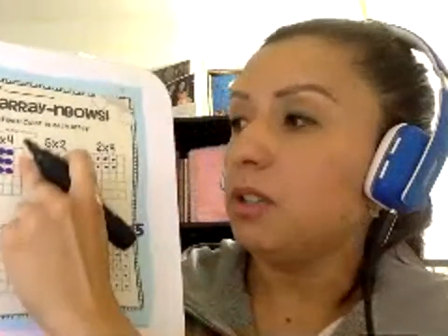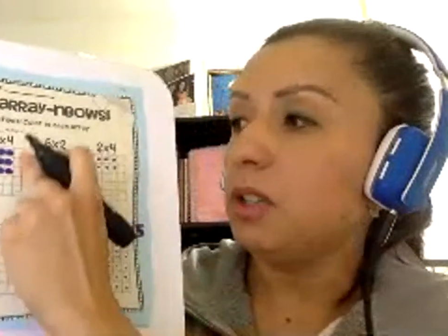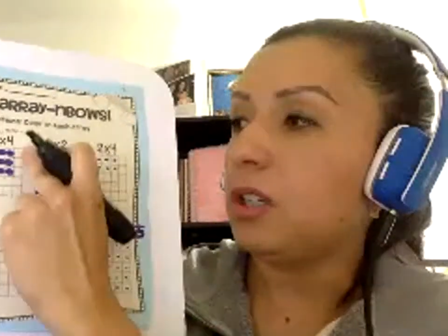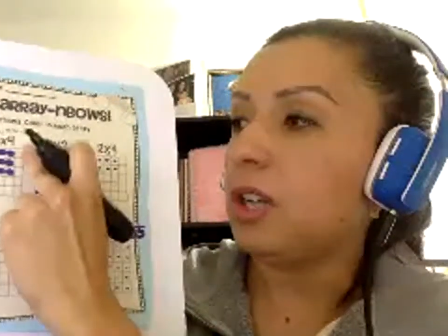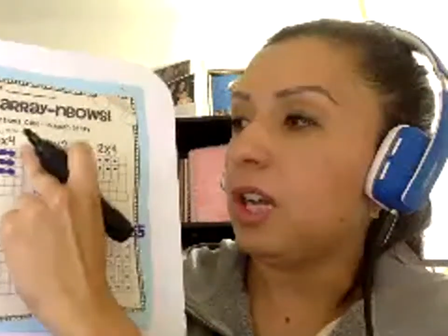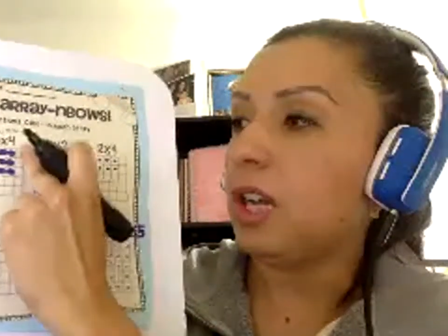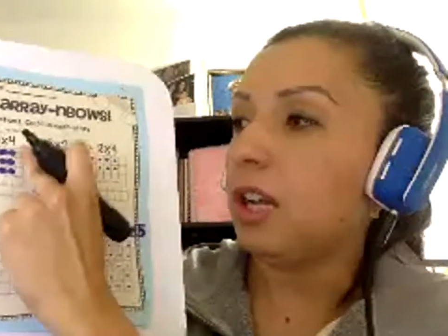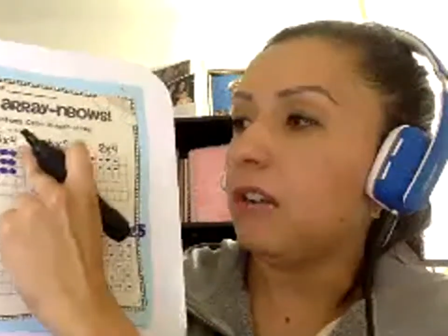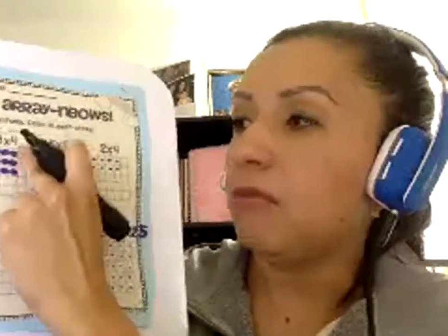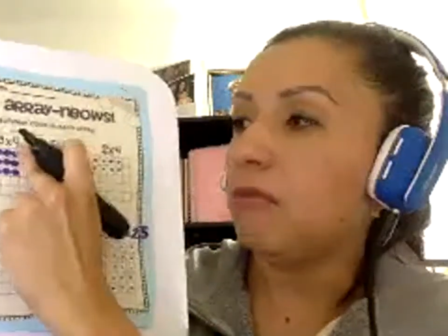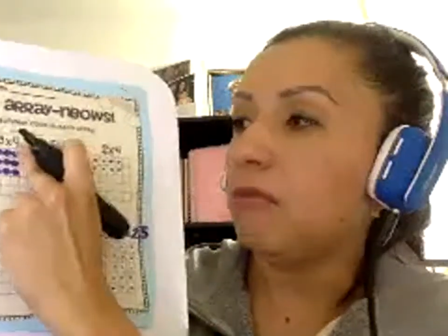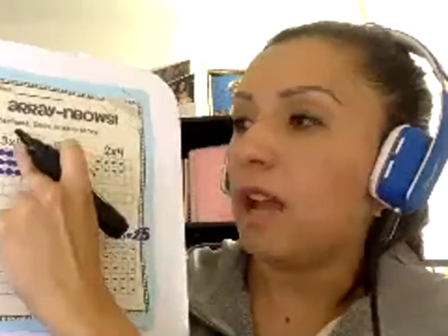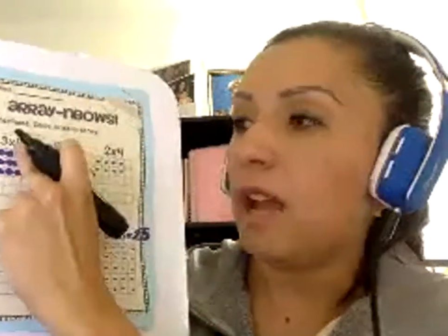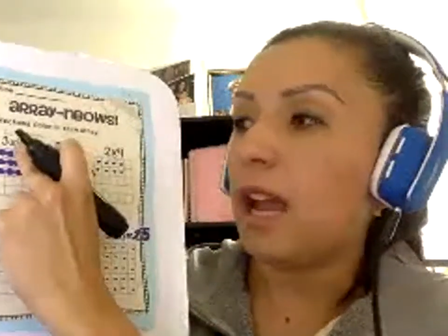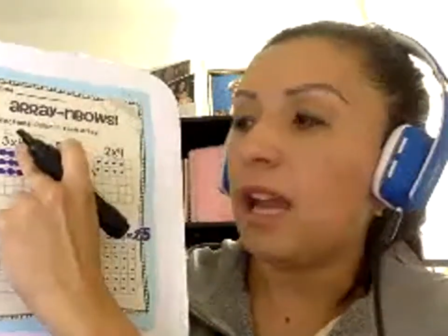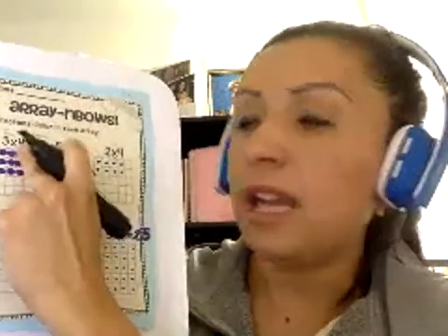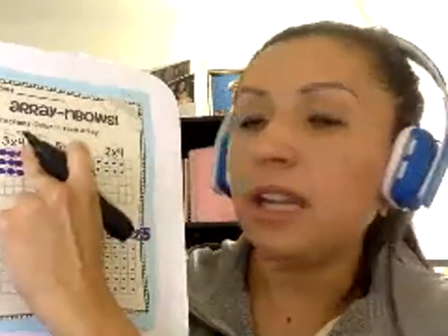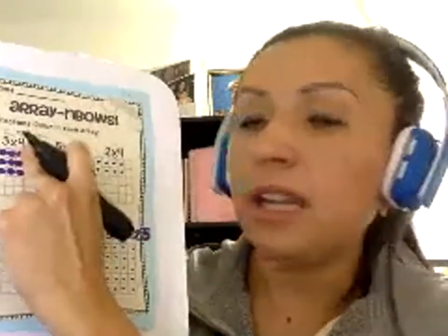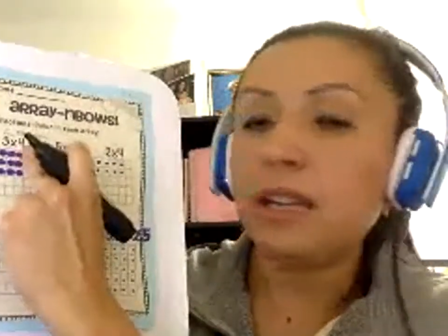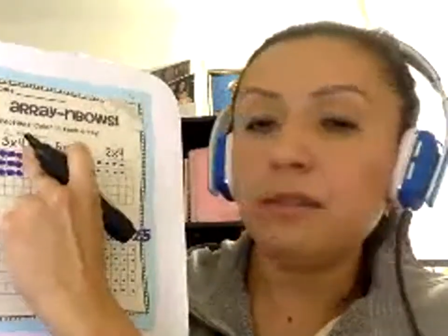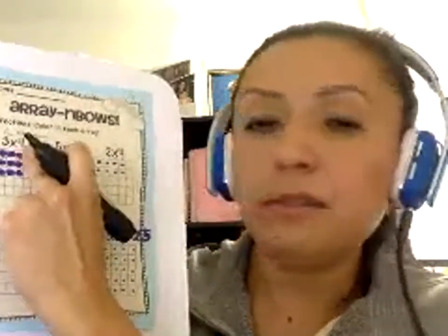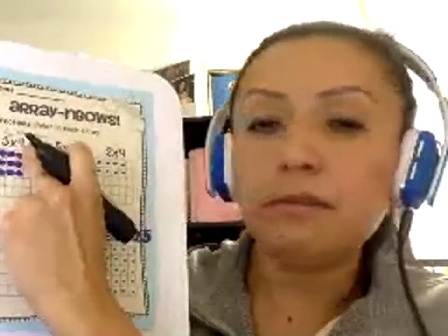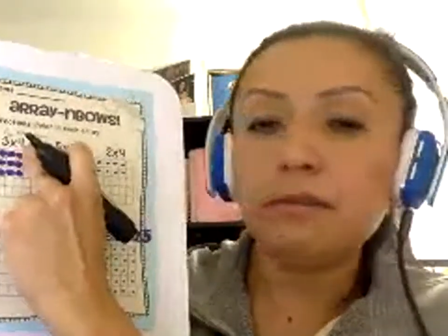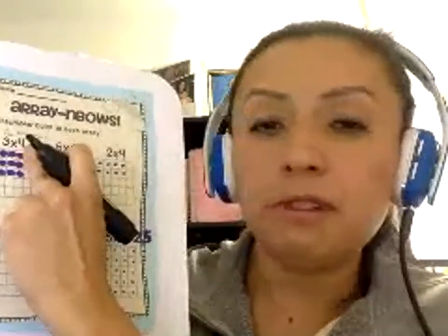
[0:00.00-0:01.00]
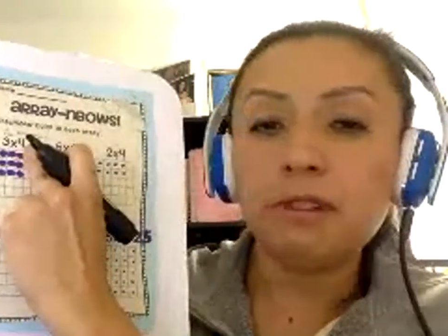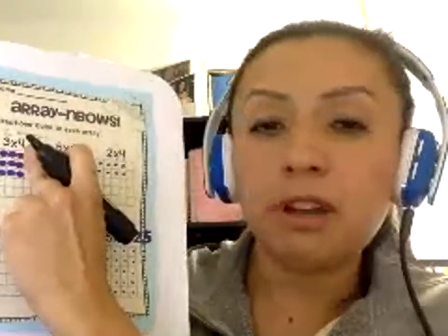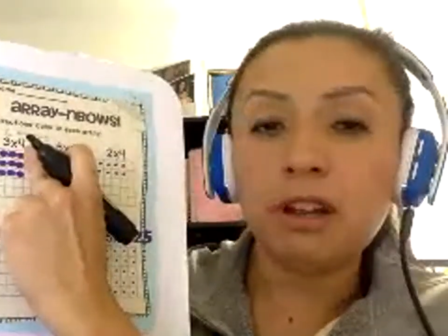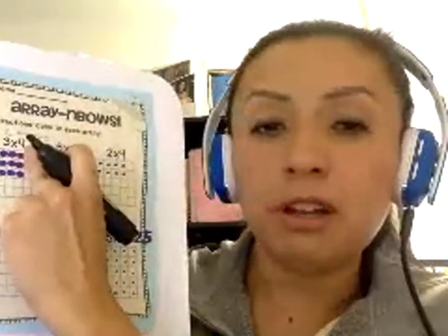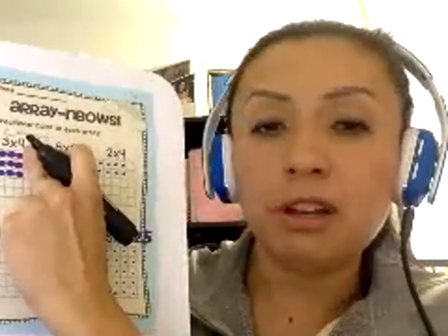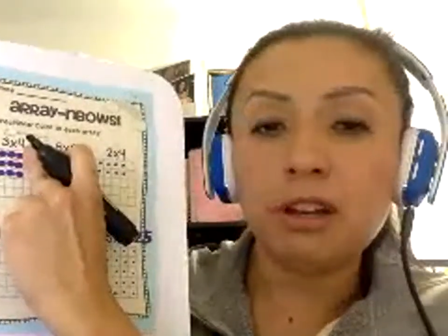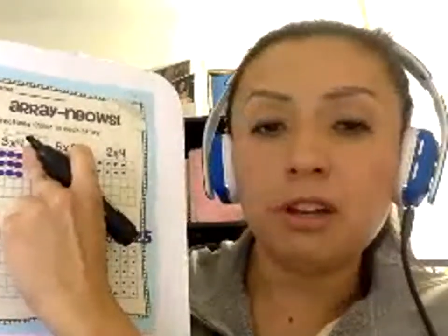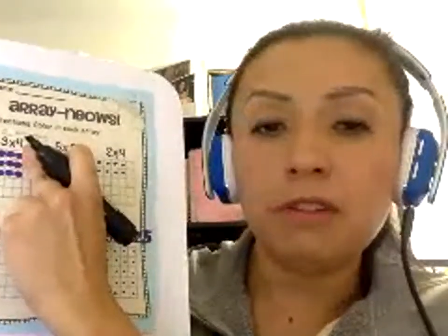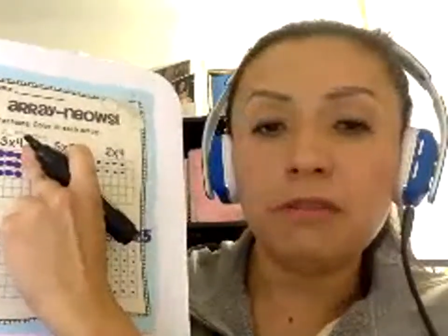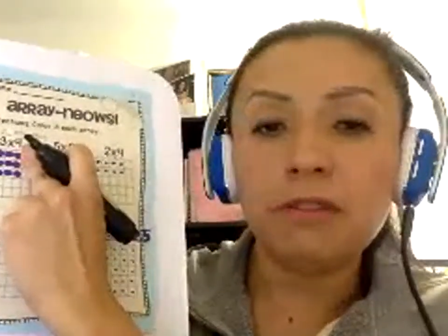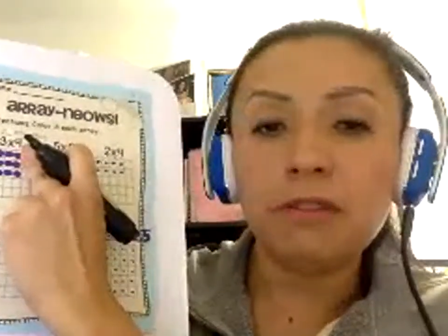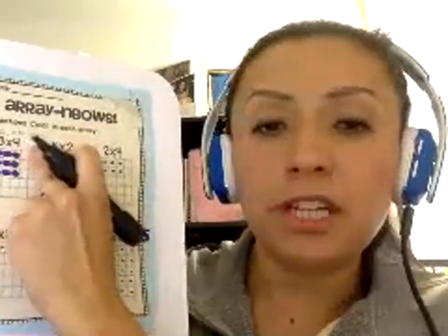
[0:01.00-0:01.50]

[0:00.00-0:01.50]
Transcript: you can write in front of